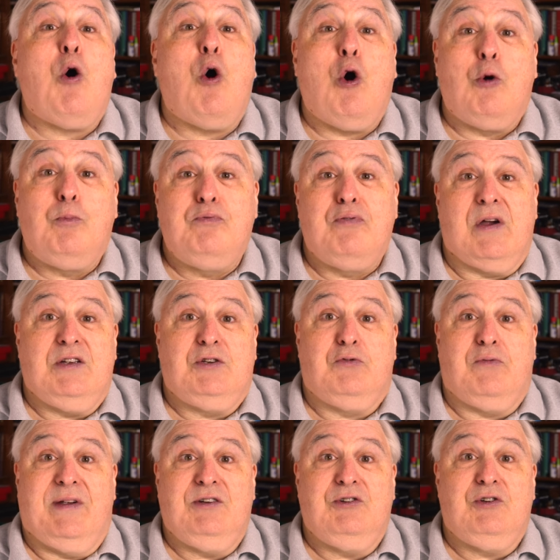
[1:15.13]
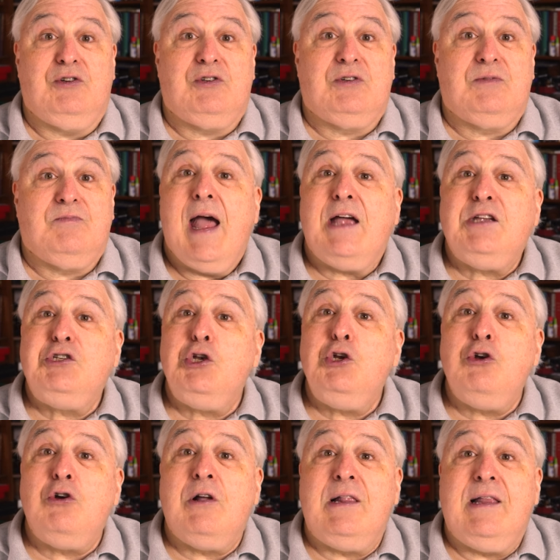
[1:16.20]
all price ranges. As a
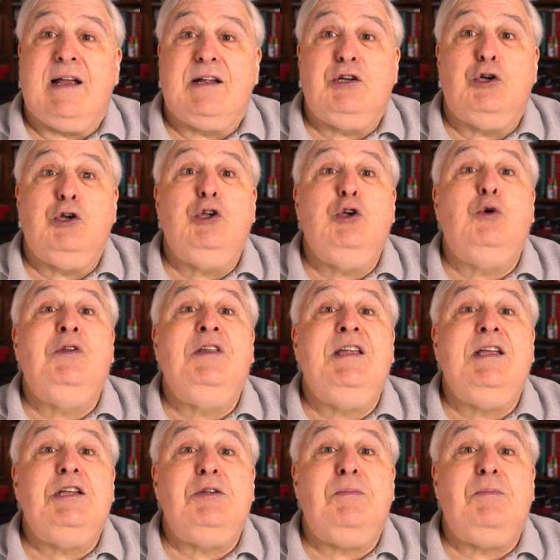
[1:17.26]
new collector, you will need